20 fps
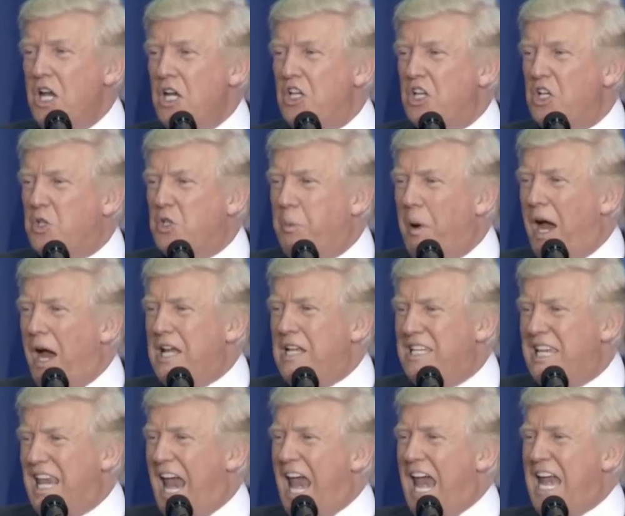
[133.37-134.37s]
despite
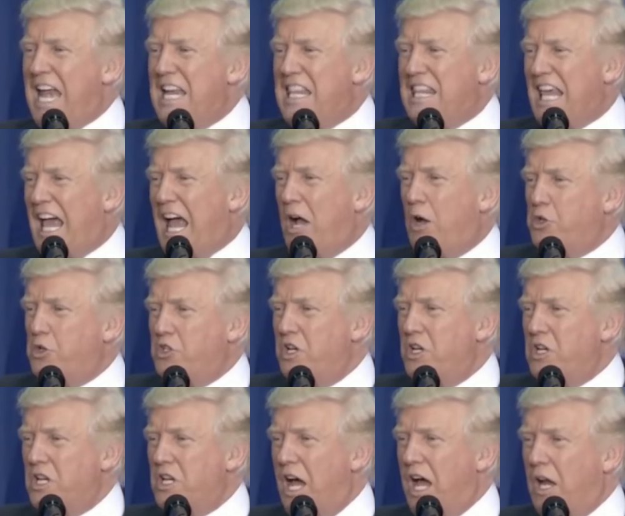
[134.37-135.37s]

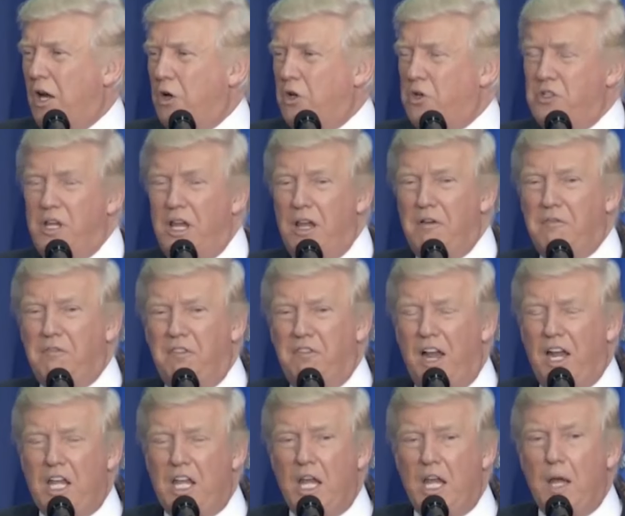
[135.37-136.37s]
$10,000 in
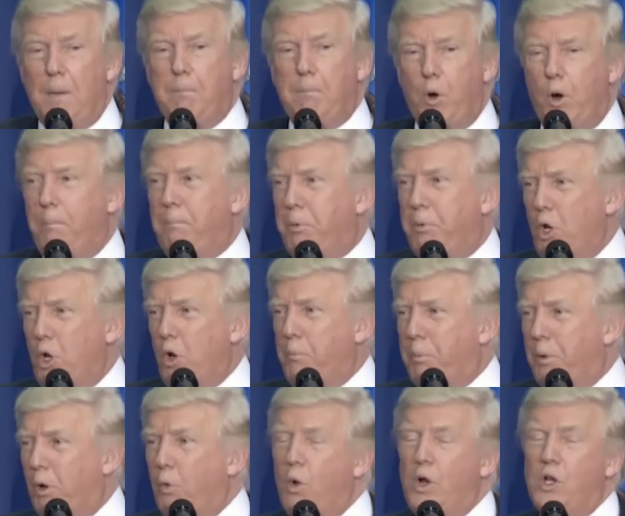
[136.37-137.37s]
funding per
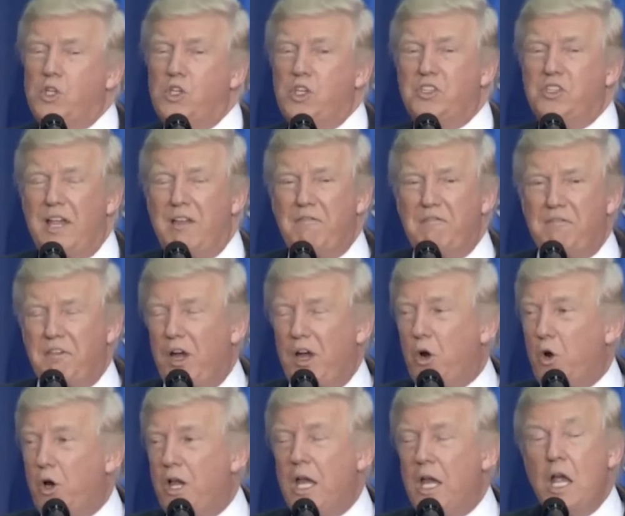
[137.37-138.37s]
pupil, which is a
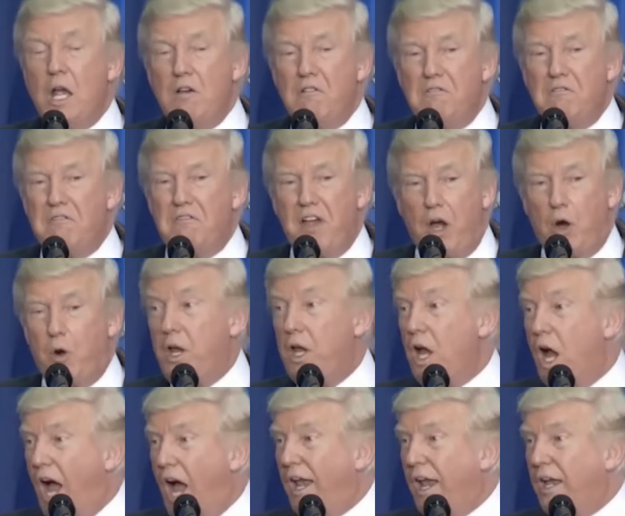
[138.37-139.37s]
very, very
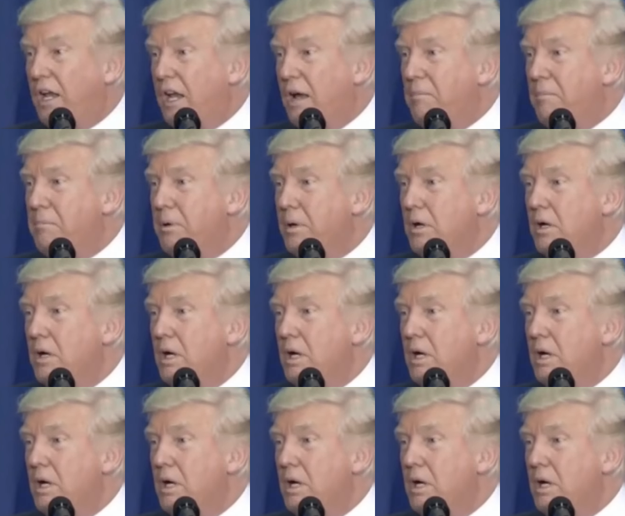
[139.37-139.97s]
high number.